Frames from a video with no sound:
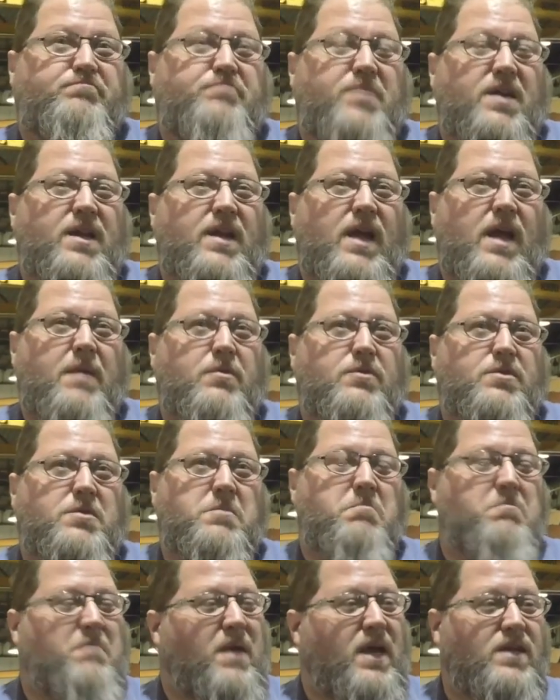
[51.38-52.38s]
Being able to
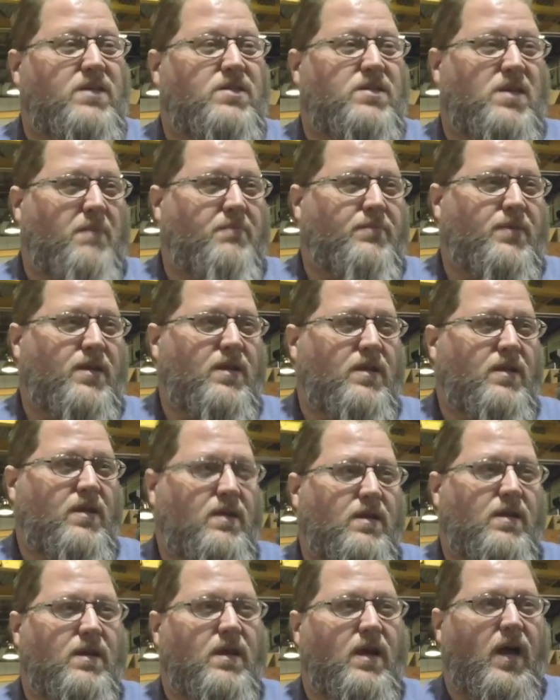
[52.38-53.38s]
make something
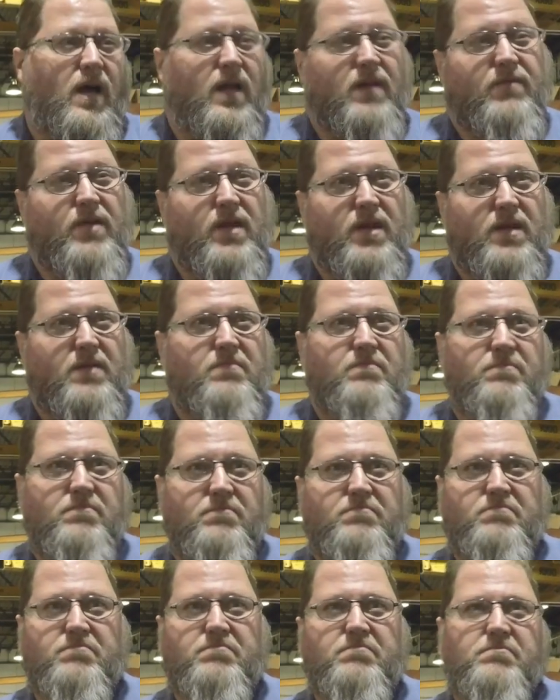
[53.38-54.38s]
out of a
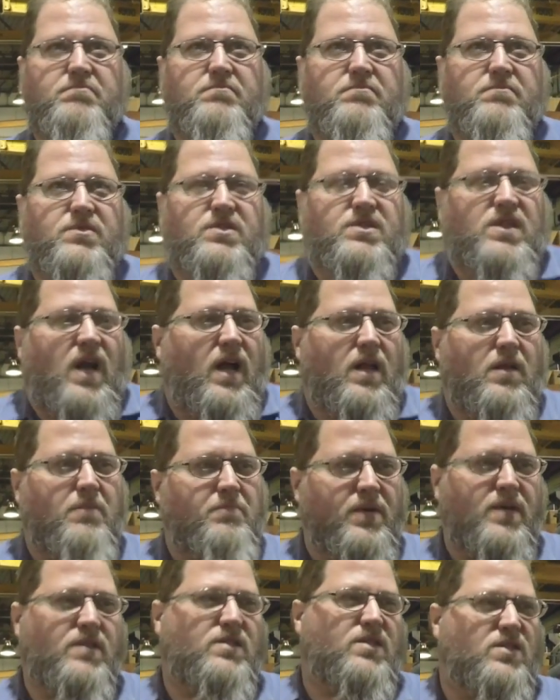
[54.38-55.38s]

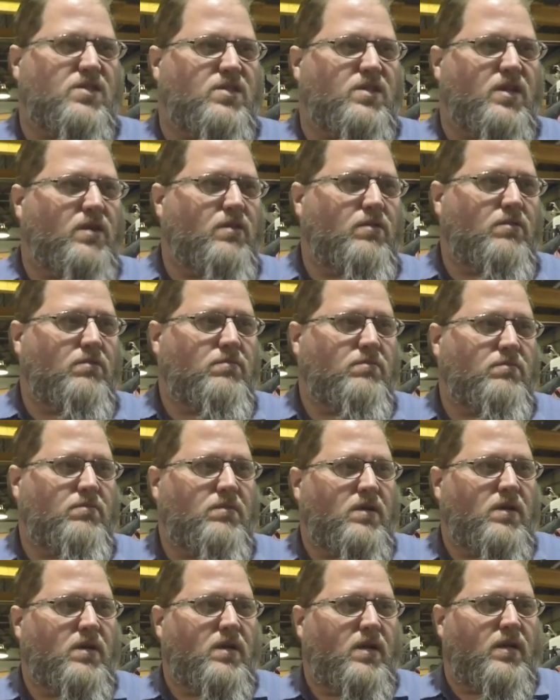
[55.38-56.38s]
solid piece of steel
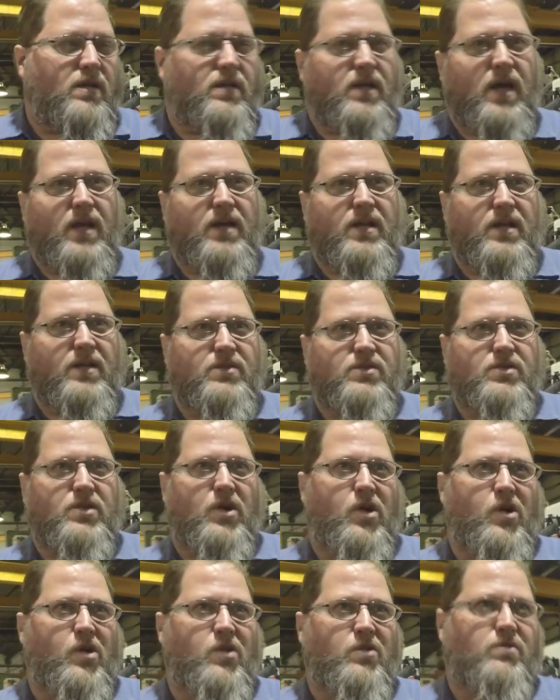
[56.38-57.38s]
that in
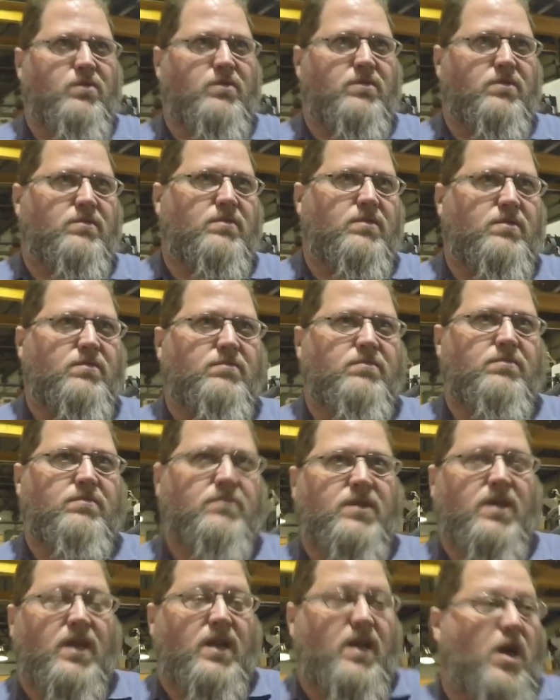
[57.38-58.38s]
turn
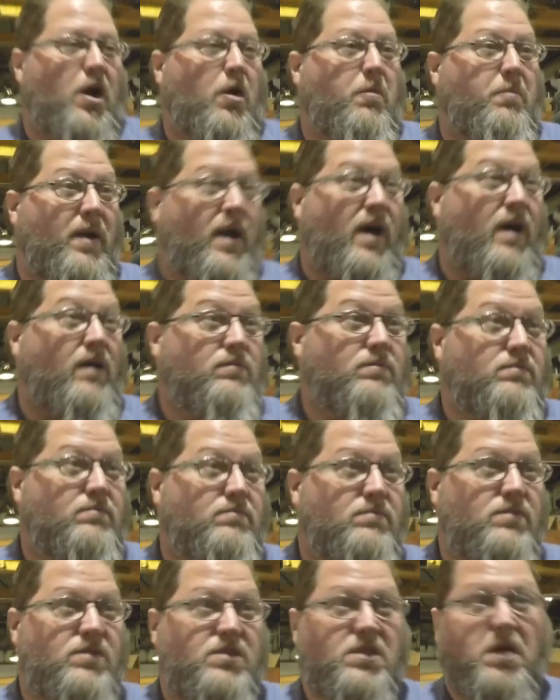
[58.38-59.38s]
can help out
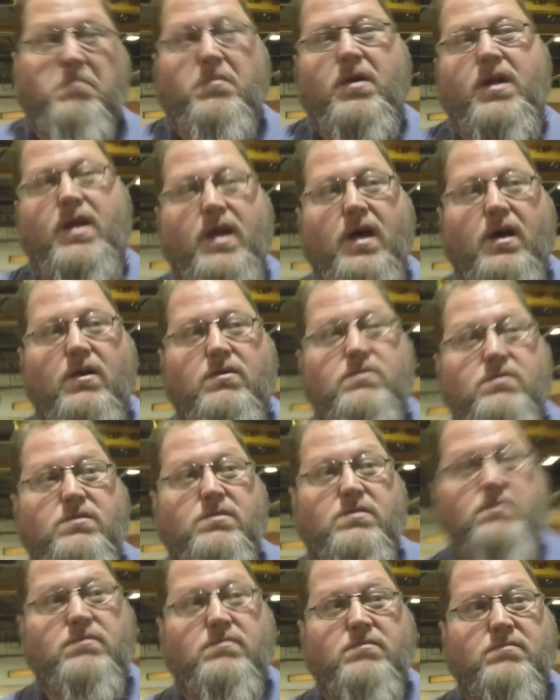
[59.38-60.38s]
somebody
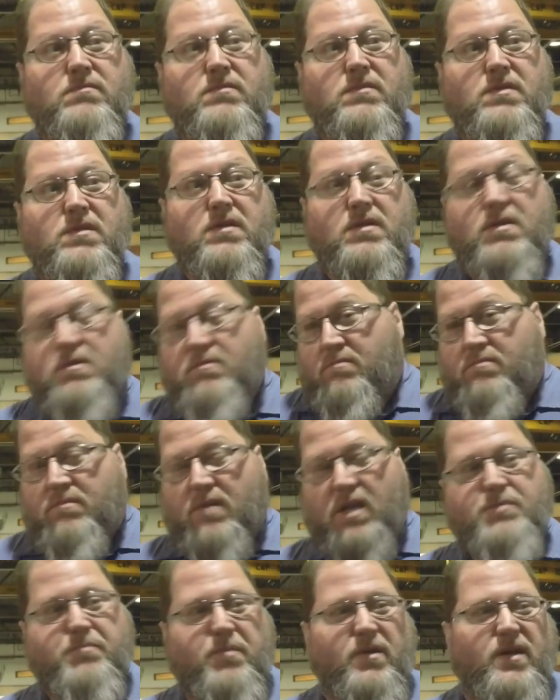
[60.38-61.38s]
else,
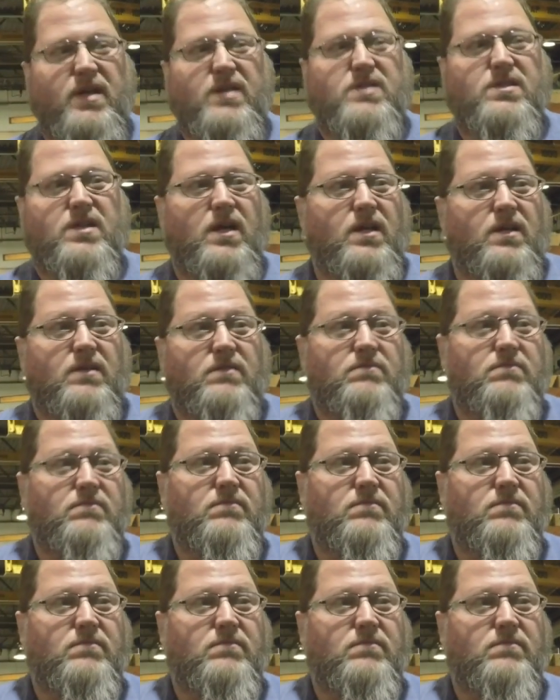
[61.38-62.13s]
that's pretty exciting.